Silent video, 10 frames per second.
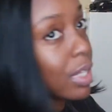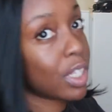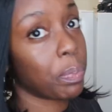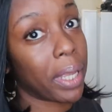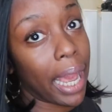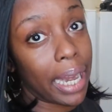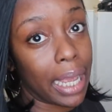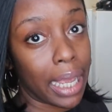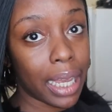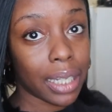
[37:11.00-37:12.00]

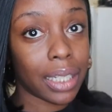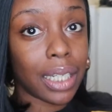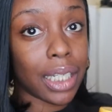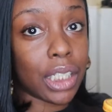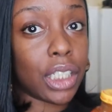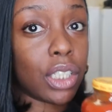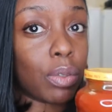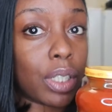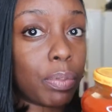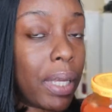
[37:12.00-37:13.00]
spaghetti she's
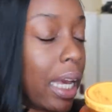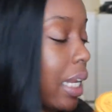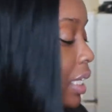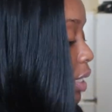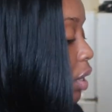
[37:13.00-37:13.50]
doing spaghetti